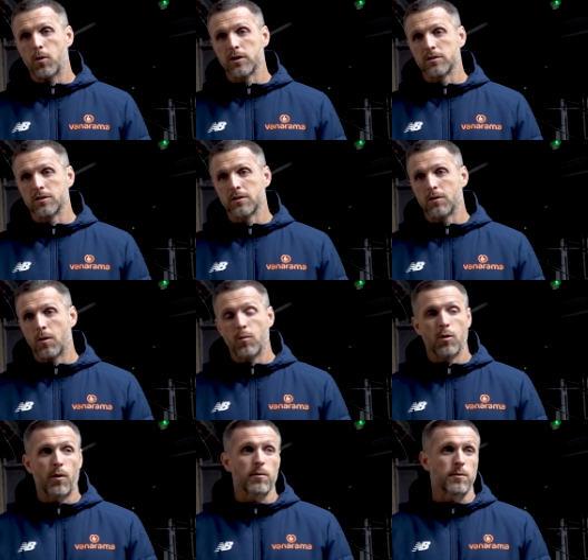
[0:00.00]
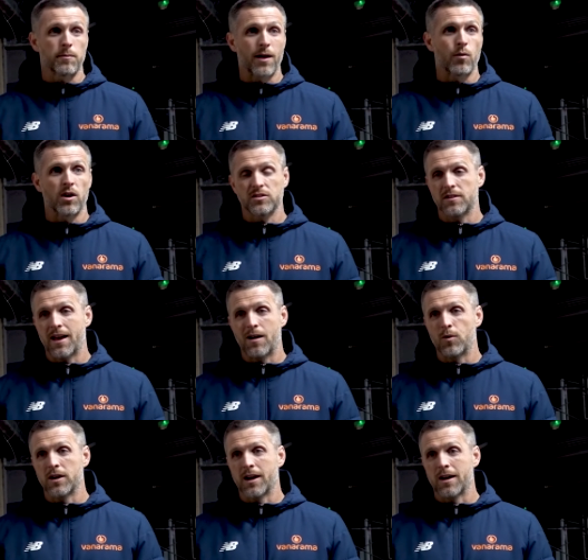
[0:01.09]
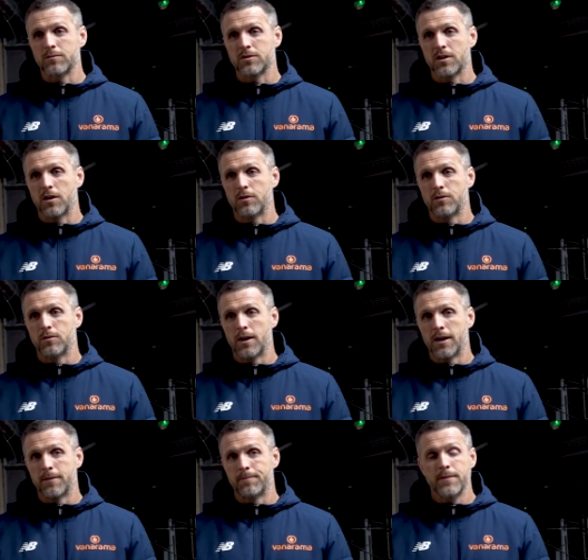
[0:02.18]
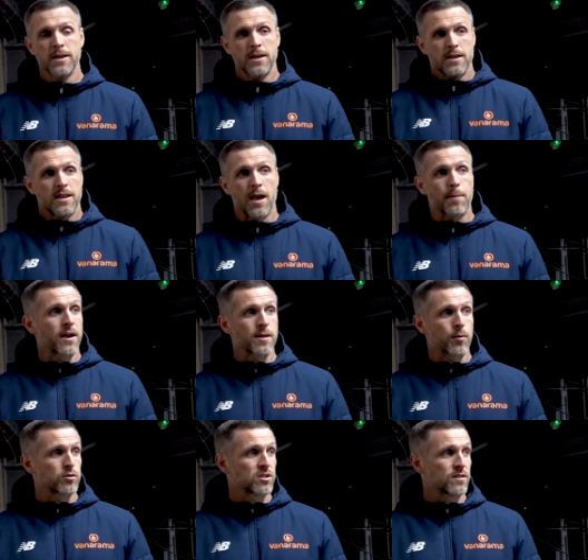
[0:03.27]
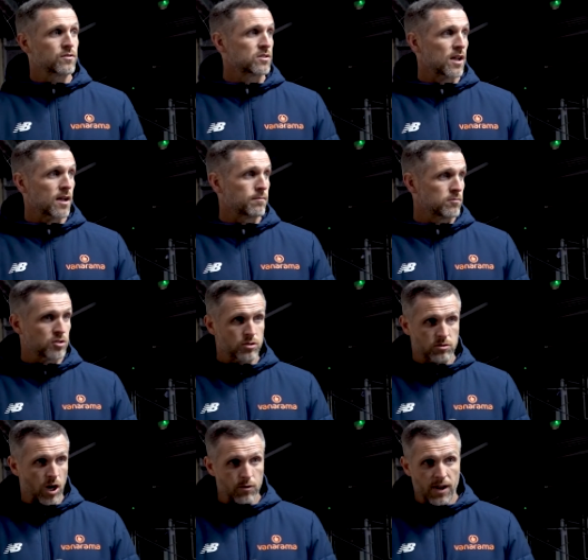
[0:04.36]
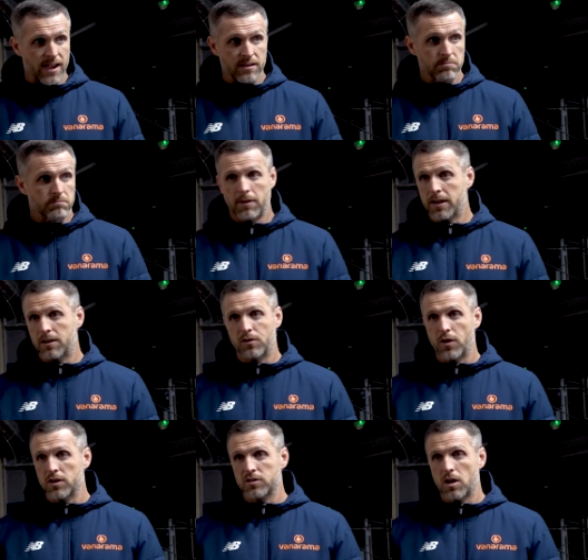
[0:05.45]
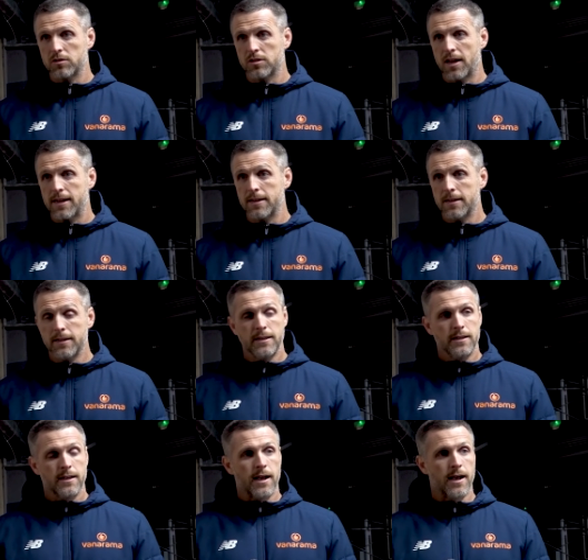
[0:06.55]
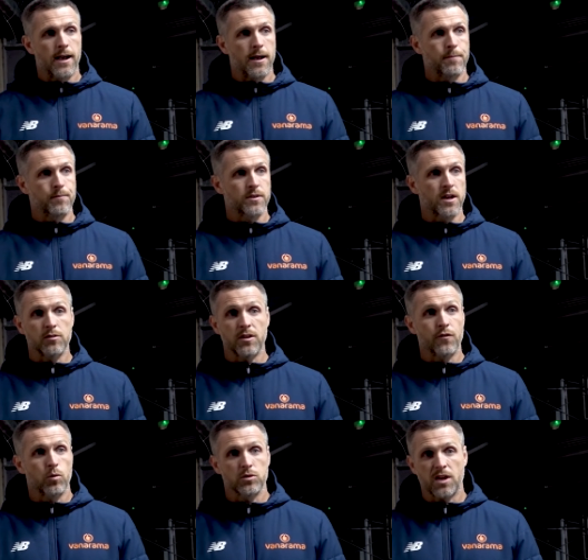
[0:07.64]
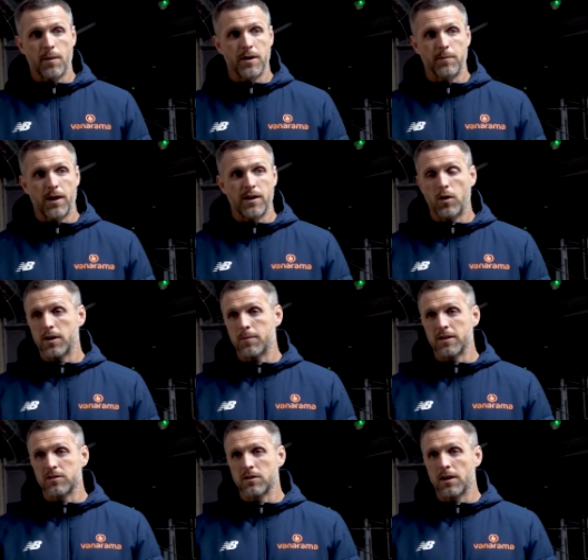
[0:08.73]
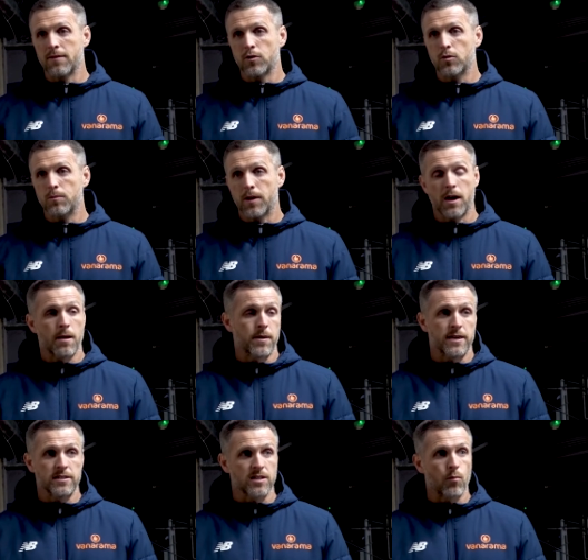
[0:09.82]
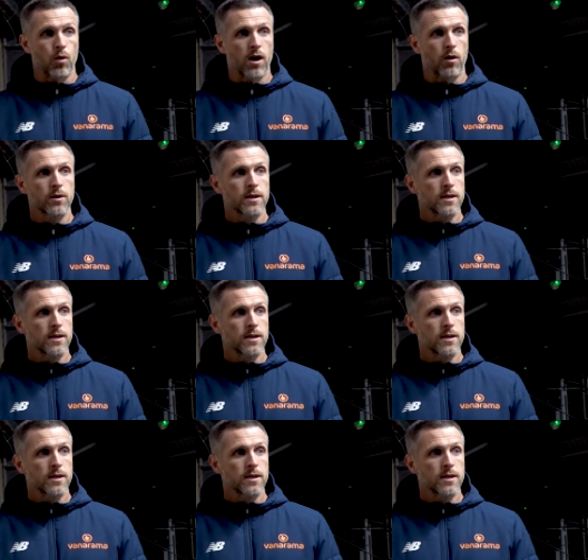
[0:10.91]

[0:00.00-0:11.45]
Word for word: points, and we'll probably play worse than that and win games. So yeah, plenty of positives. Joe Kay making his first start today. You know, difficult to come in and play 90 minutes at the level, but he's done well.